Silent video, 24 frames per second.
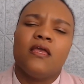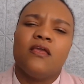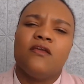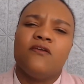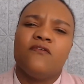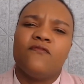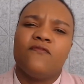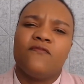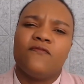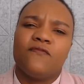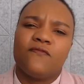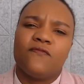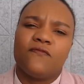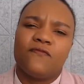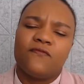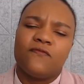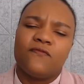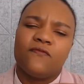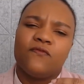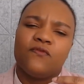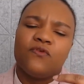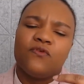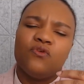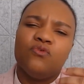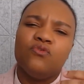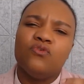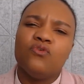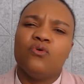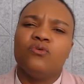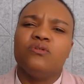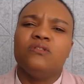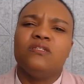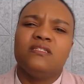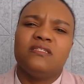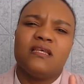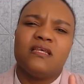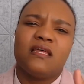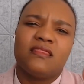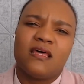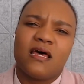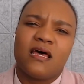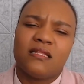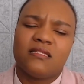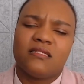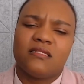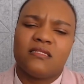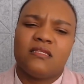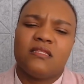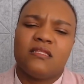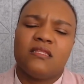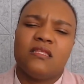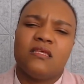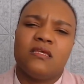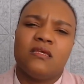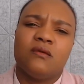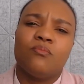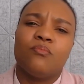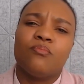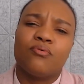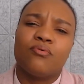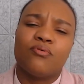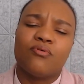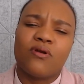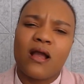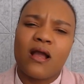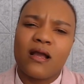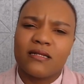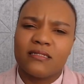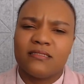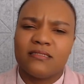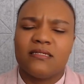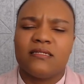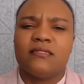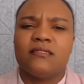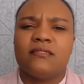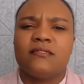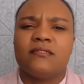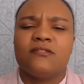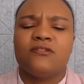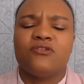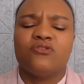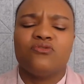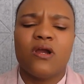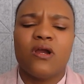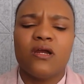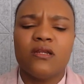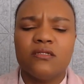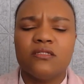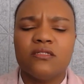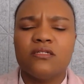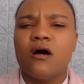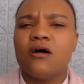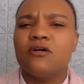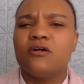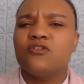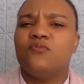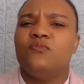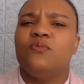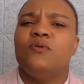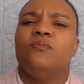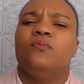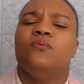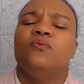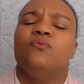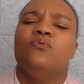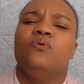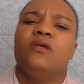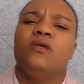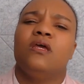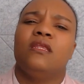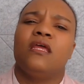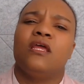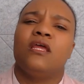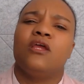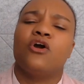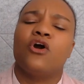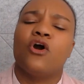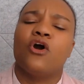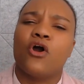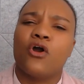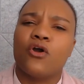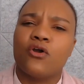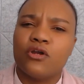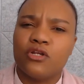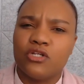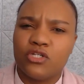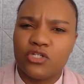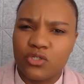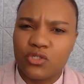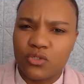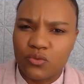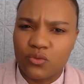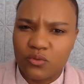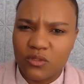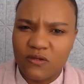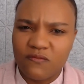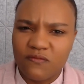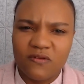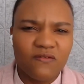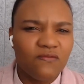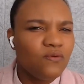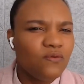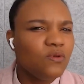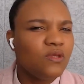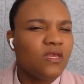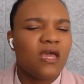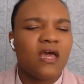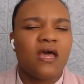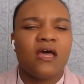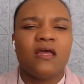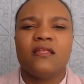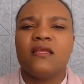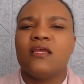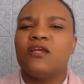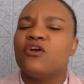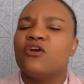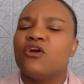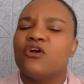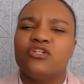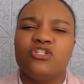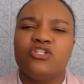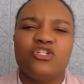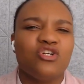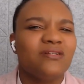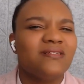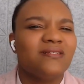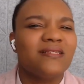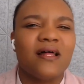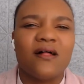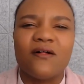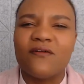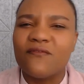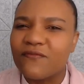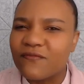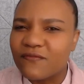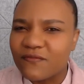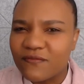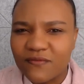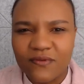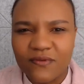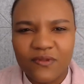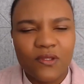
If you notice that that's the practice, try to talk to people who can encourage you, even if you can't encourage yourself,